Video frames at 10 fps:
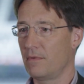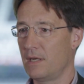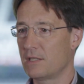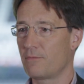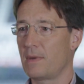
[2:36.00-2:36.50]

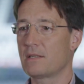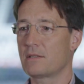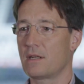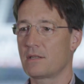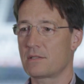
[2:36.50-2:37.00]
ease of
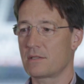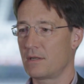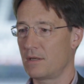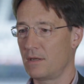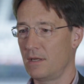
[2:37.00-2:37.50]
maintenance,
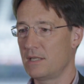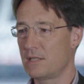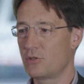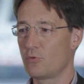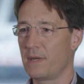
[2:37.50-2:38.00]

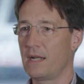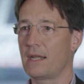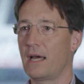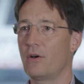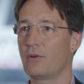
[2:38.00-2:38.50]
easy to
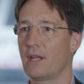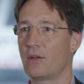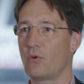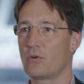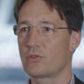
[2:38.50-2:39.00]
build out,
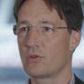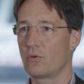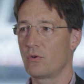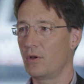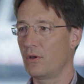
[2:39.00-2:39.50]
and
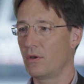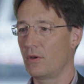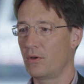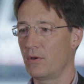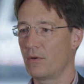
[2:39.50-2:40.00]

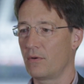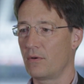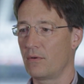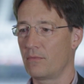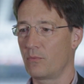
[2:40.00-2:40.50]

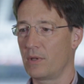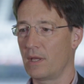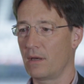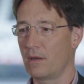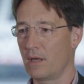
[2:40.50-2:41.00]
also with
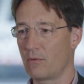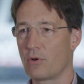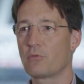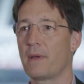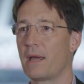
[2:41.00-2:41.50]
a
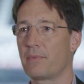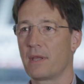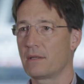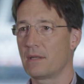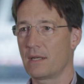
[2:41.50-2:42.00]
roadmap
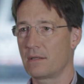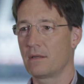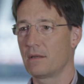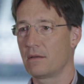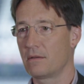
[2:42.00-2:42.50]

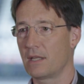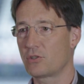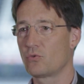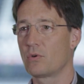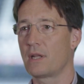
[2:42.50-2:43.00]

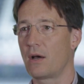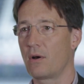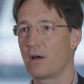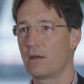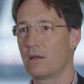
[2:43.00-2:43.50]
that suited
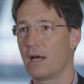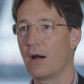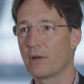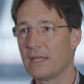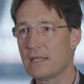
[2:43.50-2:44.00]

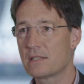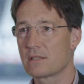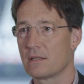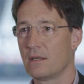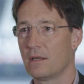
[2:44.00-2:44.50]
our
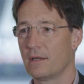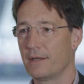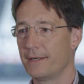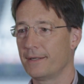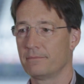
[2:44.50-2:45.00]
needs.
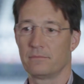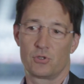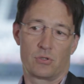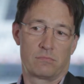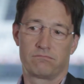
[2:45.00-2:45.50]

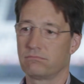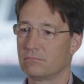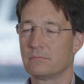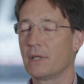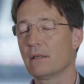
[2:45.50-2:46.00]
So
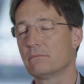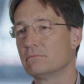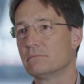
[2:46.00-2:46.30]
yeah.